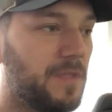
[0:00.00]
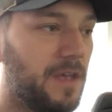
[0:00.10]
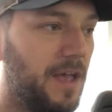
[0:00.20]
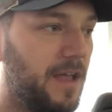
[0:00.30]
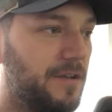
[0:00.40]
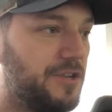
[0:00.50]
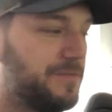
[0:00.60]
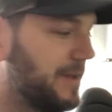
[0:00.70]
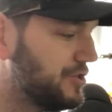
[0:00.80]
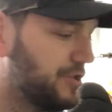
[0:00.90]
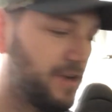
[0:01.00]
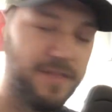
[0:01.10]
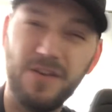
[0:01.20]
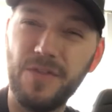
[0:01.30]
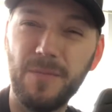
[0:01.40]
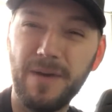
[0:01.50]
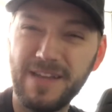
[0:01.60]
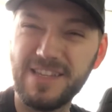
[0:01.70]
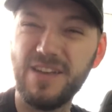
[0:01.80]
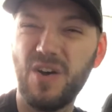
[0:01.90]
and just make sure nothing on the
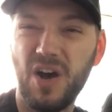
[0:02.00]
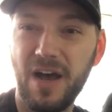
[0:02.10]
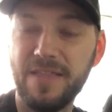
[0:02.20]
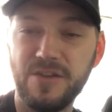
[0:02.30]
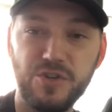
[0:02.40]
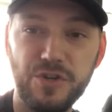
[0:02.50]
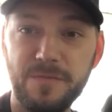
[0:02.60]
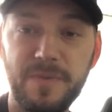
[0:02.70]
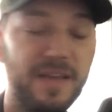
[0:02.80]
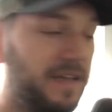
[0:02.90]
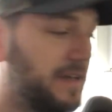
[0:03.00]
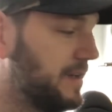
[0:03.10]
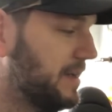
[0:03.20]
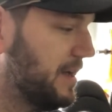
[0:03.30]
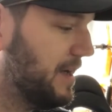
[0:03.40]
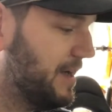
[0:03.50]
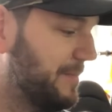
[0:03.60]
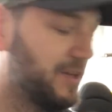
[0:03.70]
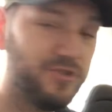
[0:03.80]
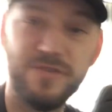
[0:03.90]
bike's getting hot that shouldn't be.
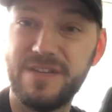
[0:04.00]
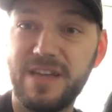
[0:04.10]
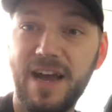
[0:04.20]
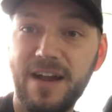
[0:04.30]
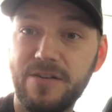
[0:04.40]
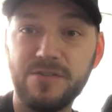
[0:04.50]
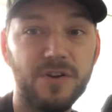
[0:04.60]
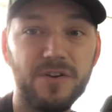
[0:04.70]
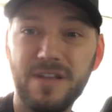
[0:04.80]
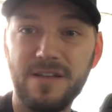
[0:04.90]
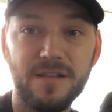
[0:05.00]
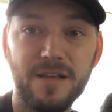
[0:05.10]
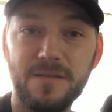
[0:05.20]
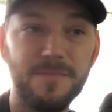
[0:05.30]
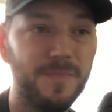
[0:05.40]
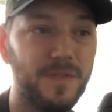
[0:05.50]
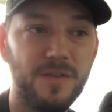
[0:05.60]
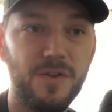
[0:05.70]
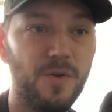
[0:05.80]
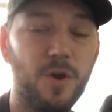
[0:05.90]
Making sure the tires aren't getting
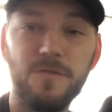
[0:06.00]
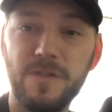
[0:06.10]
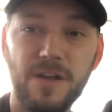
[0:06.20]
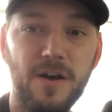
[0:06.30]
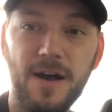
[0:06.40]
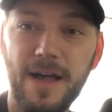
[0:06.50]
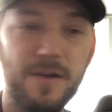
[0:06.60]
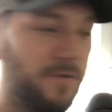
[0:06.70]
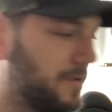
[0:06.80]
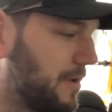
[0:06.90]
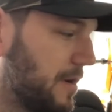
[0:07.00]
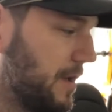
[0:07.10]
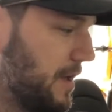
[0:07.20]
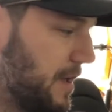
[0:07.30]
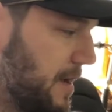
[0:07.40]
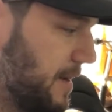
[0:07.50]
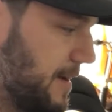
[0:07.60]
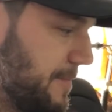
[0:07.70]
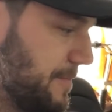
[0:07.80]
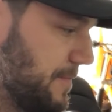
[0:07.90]
overly hot, or
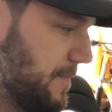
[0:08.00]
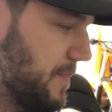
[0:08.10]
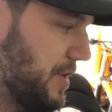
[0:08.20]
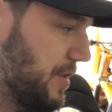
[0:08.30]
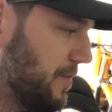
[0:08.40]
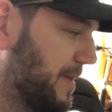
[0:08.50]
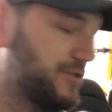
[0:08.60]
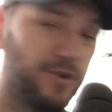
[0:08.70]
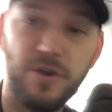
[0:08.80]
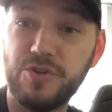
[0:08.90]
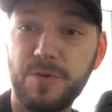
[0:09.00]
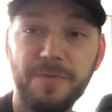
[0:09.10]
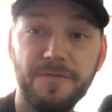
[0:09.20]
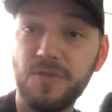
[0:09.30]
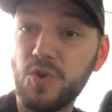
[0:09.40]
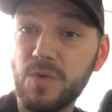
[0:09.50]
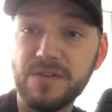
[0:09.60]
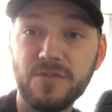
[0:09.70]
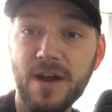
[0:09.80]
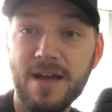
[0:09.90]
make sure you're not dripping
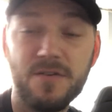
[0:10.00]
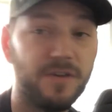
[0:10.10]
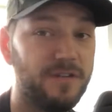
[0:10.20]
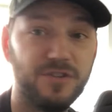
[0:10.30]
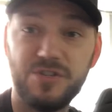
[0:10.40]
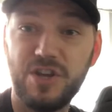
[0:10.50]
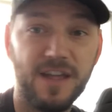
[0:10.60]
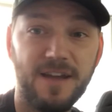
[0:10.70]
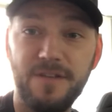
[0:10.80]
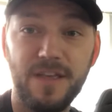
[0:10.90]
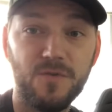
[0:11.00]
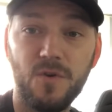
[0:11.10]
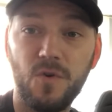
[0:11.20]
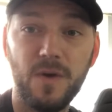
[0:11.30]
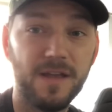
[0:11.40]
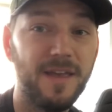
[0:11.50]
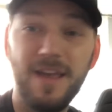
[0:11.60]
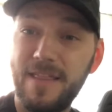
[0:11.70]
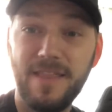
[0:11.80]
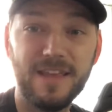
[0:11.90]
fluids around, and just check everything real quick.
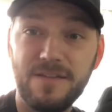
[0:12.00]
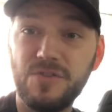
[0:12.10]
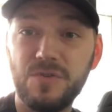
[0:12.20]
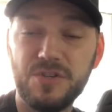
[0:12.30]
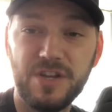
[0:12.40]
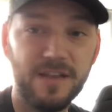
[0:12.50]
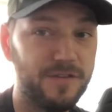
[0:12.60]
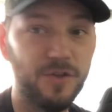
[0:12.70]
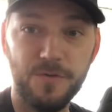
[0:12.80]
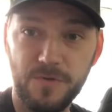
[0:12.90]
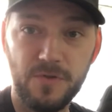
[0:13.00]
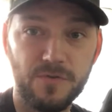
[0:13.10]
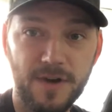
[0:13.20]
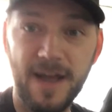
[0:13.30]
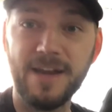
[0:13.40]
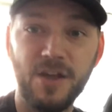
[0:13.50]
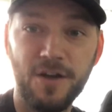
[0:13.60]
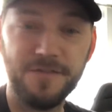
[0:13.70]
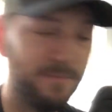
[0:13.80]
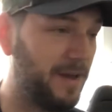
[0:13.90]
Then that gives you a chance to go for a little ride, get
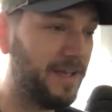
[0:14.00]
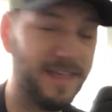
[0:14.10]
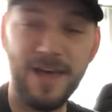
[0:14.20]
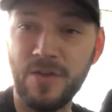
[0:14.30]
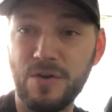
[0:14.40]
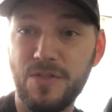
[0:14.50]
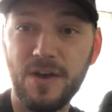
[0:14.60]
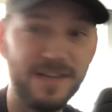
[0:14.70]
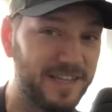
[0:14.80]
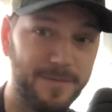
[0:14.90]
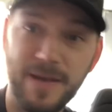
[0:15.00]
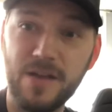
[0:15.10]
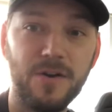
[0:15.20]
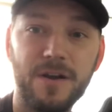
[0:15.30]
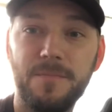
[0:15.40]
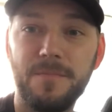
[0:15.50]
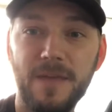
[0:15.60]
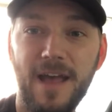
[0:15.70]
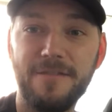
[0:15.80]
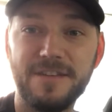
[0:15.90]
off the bike, gather your thoughts, get back on, and
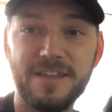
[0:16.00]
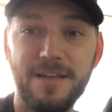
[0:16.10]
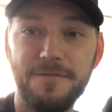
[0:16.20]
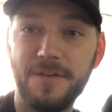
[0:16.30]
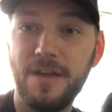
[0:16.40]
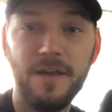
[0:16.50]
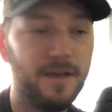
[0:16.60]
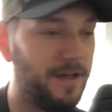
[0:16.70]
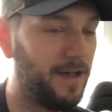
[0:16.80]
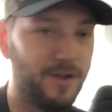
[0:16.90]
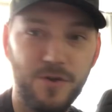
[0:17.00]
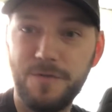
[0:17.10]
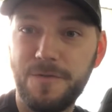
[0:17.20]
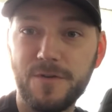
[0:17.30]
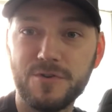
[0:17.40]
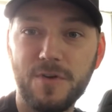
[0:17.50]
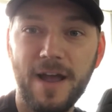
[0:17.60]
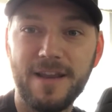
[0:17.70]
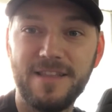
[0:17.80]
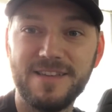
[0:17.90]
have a safe, good first
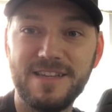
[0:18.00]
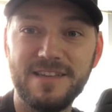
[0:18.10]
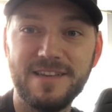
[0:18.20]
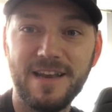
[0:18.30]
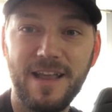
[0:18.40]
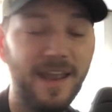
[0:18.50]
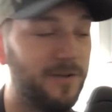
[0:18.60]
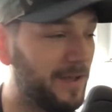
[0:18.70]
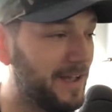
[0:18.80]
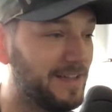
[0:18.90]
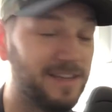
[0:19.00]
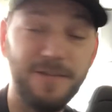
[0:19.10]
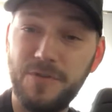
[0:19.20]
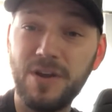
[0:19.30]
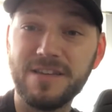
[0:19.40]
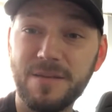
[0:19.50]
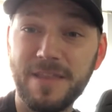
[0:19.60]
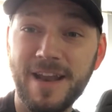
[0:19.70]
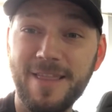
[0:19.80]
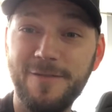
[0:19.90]
ride of the season. Anyway, guys, if you got
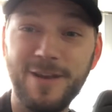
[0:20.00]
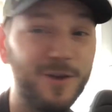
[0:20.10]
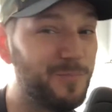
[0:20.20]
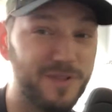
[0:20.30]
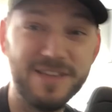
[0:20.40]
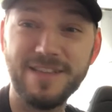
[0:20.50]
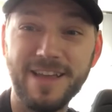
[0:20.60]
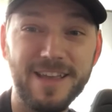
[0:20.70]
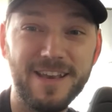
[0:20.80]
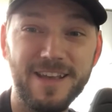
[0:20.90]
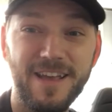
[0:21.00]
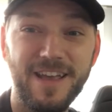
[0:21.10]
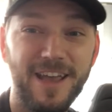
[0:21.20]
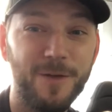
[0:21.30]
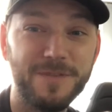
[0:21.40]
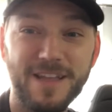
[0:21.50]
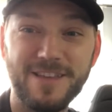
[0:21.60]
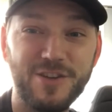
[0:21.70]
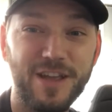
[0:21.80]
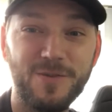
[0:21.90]
something out of the video, please like it. Helps out
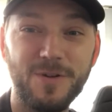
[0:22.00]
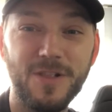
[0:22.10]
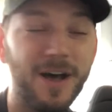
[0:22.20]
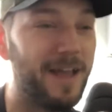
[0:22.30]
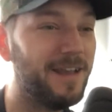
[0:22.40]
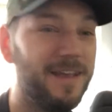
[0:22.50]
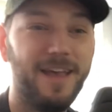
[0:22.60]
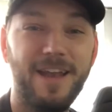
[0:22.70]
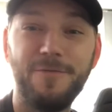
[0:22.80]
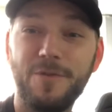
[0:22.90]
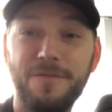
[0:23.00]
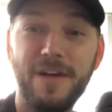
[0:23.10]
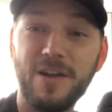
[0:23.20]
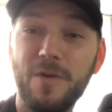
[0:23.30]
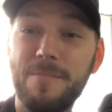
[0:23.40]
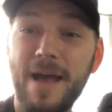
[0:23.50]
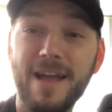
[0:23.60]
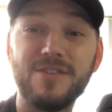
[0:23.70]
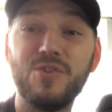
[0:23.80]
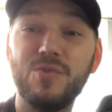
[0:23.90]
the channel a lot. And if you want to find your way
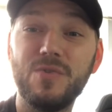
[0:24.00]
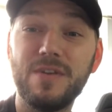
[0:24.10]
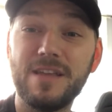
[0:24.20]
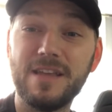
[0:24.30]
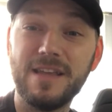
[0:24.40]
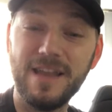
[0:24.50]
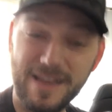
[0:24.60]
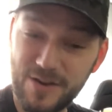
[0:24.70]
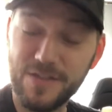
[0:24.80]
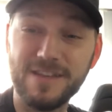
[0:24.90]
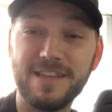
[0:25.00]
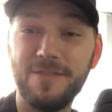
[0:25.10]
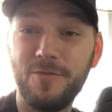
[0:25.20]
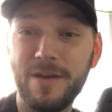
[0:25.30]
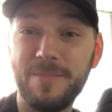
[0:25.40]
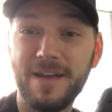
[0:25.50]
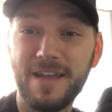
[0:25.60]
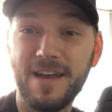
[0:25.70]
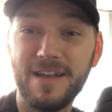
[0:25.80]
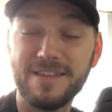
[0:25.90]
back to get in on this giveaway bike,
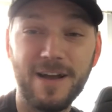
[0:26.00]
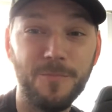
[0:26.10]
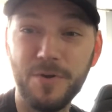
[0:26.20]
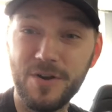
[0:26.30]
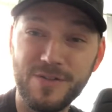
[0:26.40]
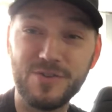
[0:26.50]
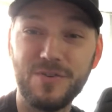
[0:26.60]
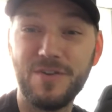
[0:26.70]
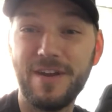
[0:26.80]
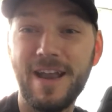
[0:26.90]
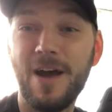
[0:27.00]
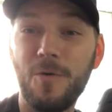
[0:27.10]
guys, I'll put it on the screen right now,